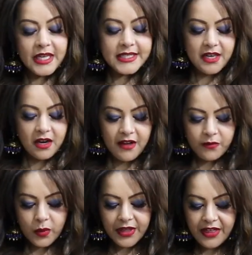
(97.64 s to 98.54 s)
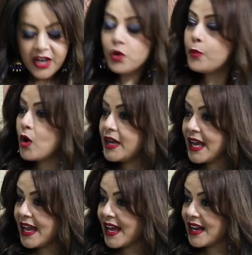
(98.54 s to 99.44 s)
let's start off with, you were born in
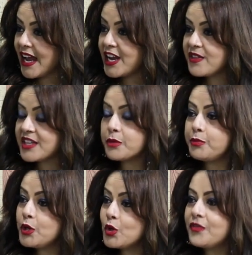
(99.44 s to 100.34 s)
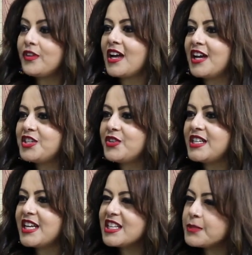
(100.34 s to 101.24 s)
Guyana. I hear that's a beautiful
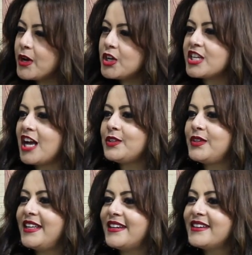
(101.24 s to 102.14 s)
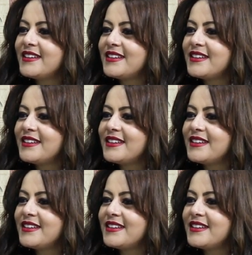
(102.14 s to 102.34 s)
country. Tell us about your childhood there.